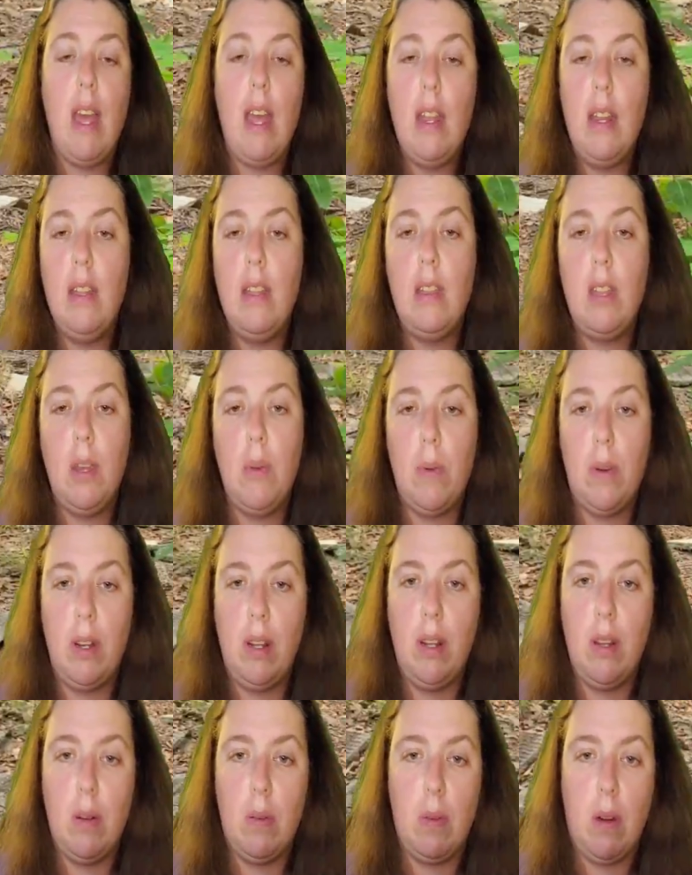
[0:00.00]
Anything were to
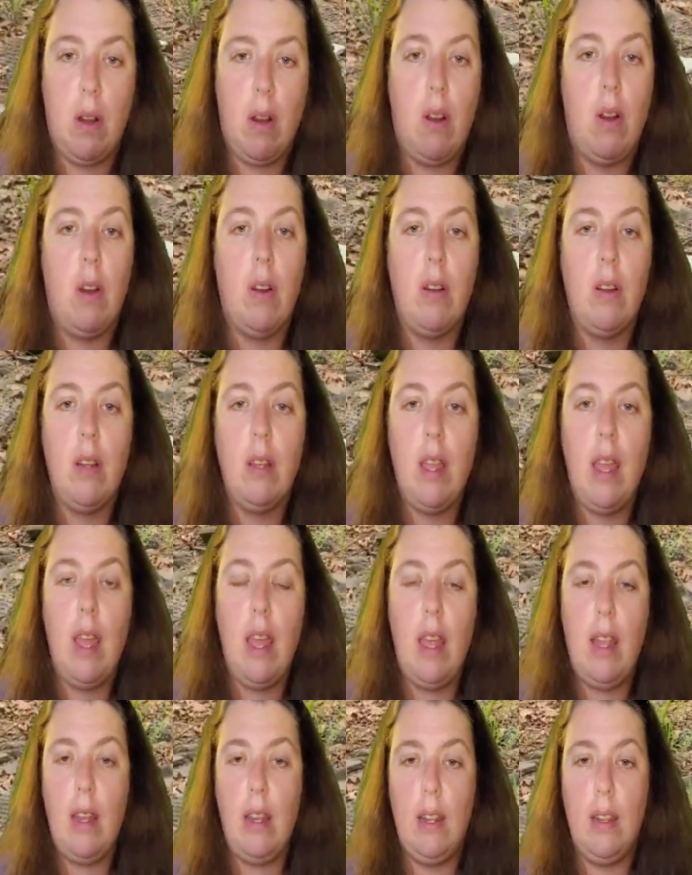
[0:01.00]
go wrong
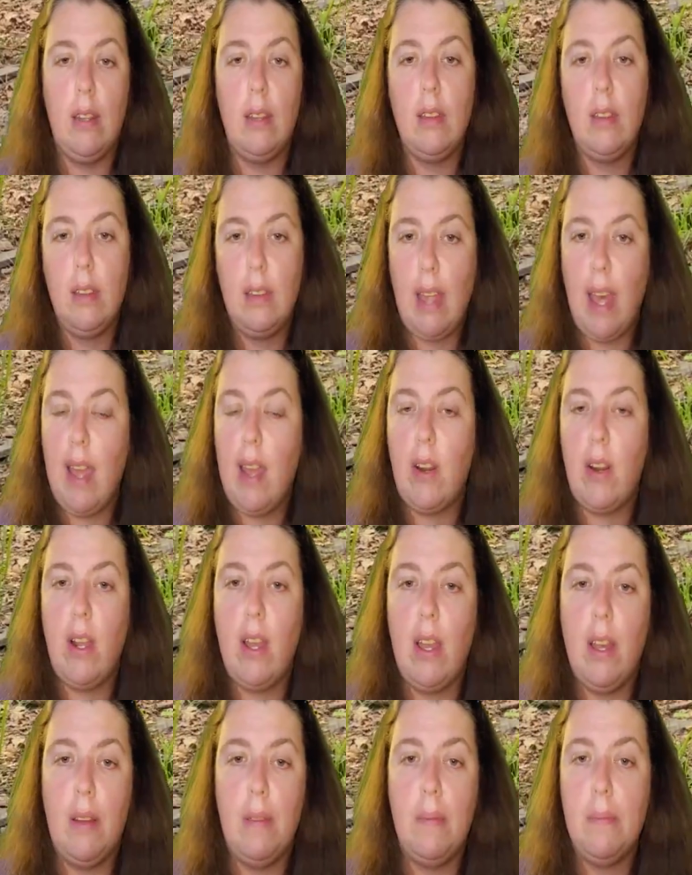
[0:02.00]
and that
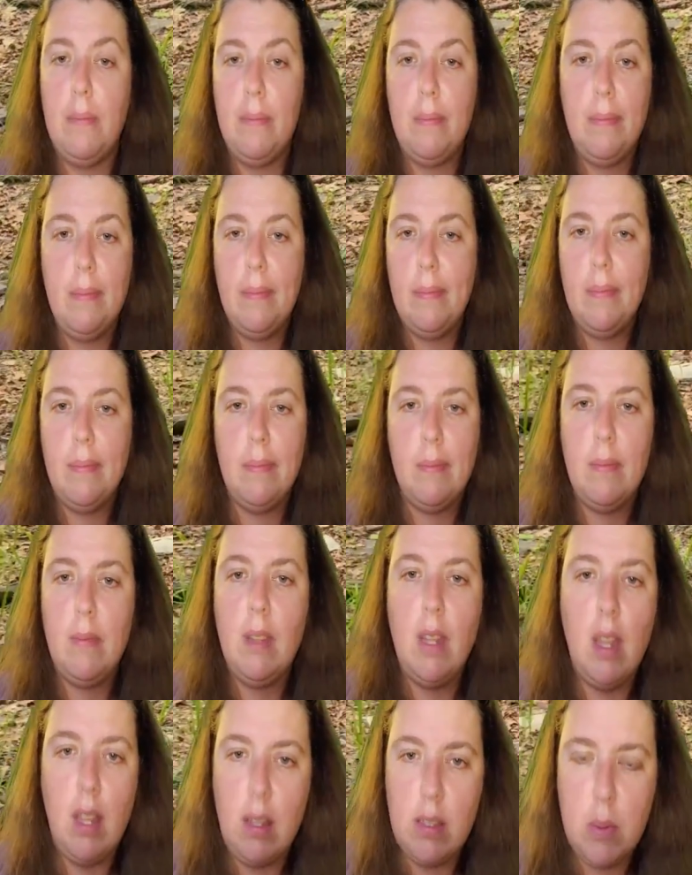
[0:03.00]
area
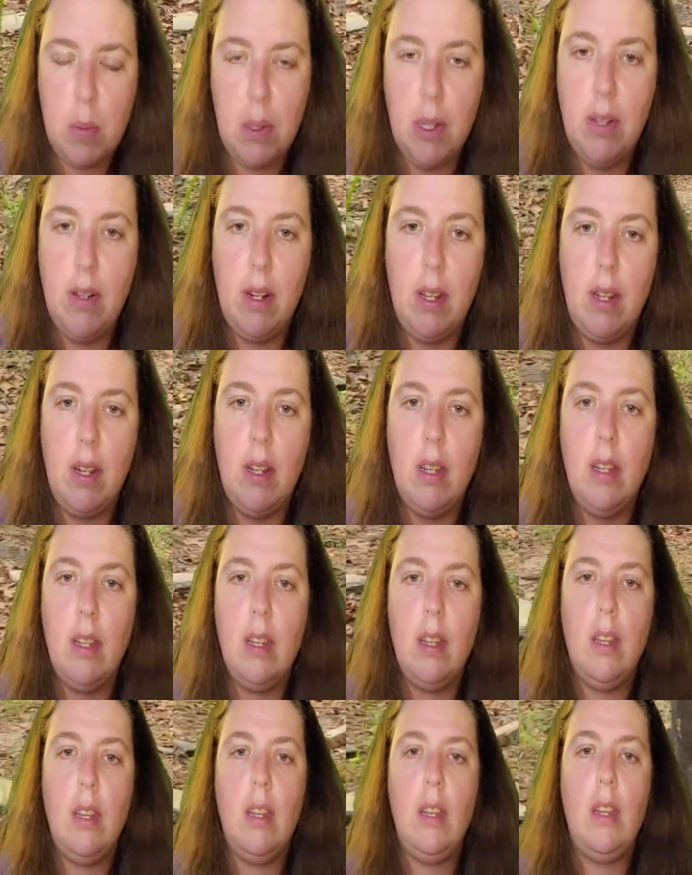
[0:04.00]
exploded,
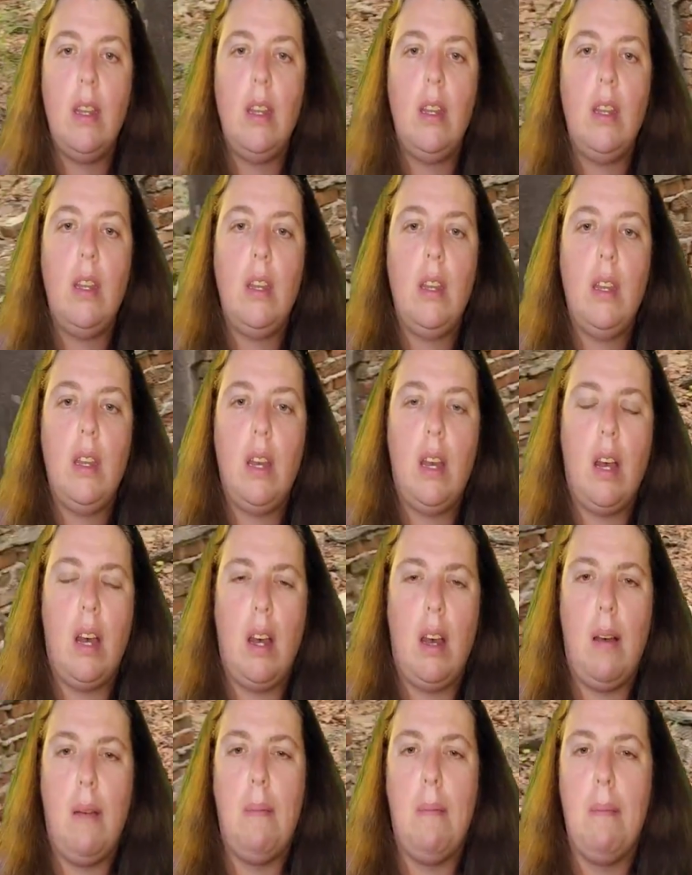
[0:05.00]

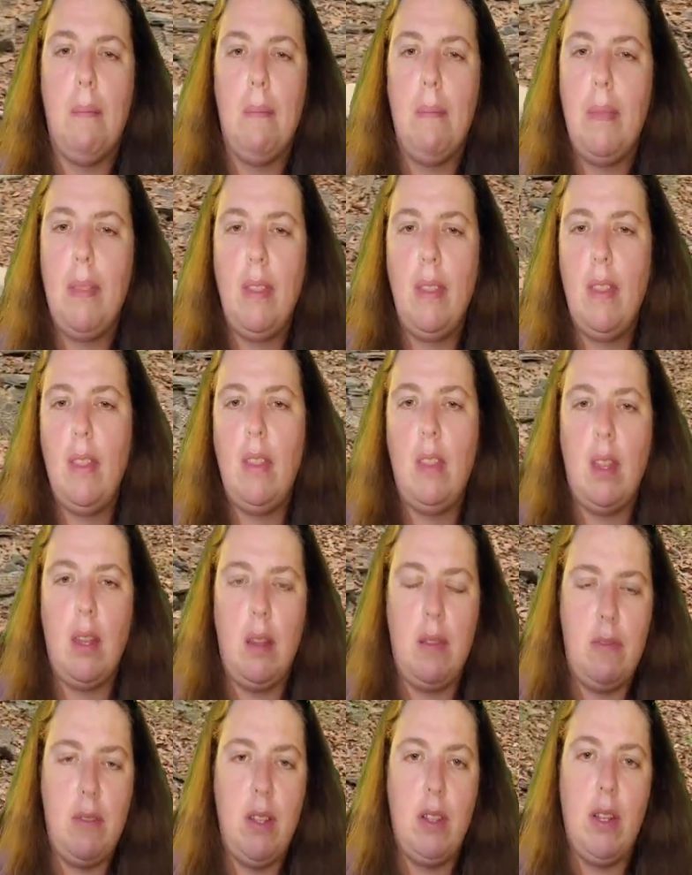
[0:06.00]

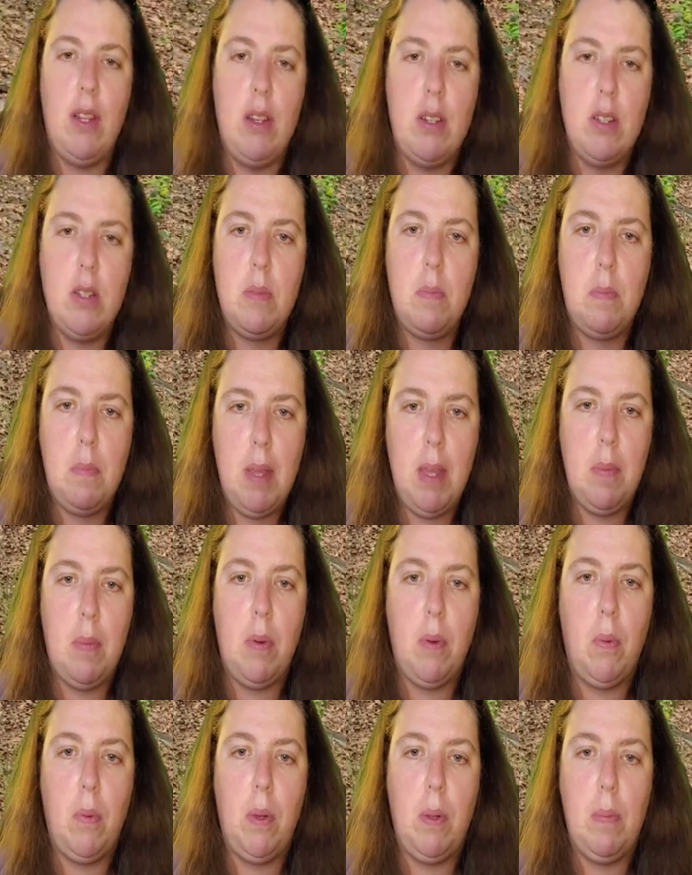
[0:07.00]
the village
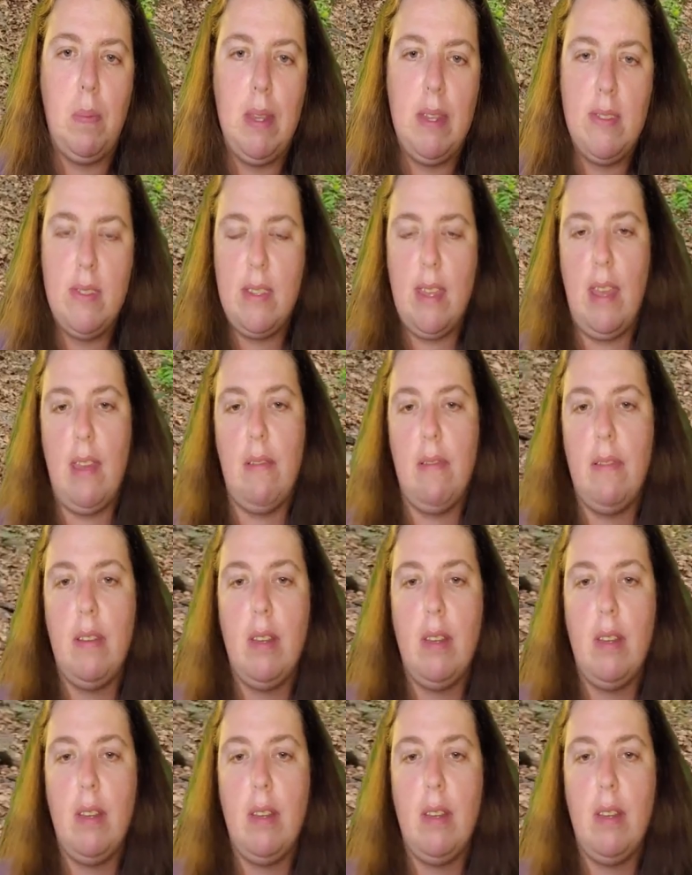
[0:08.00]
people would be safe.